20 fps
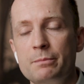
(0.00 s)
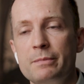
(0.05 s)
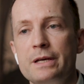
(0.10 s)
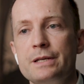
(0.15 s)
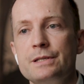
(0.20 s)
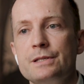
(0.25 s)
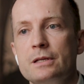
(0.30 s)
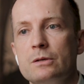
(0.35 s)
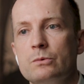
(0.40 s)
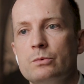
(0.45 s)

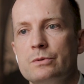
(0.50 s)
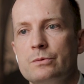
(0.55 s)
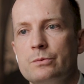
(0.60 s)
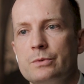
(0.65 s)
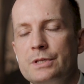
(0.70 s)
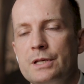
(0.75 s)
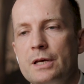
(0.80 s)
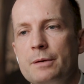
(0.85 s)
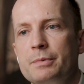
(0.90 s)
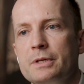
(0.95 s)
amazing
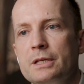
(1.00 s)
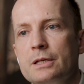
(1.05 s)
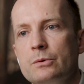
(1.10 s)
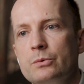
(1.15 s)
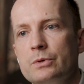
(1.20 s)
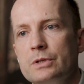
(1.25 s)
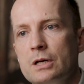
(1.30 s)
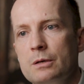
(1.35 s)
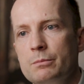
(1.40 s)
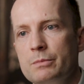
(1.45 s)
what's happening
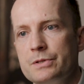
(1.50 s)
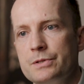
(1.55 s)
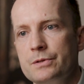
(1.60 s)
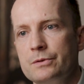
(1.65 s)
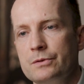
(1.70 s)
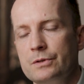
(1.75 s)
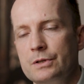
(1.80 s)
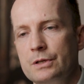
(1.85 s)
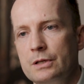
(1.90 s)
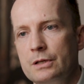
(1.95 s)
with
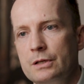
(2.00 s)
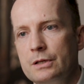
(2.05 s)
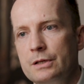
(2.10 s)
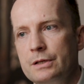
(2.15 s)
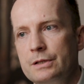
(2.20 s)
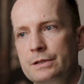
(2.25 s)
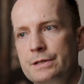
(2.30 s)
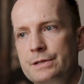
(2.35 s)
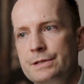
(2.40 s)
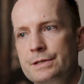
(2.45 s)
Amazon
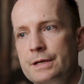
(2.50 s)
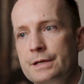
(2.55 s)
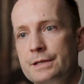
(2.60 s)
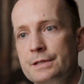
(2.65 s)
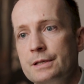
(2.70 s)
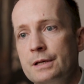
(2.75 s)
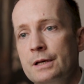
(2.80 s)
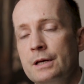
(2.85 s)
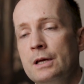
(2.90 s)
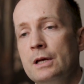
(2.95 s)
these
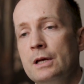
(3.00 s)
days.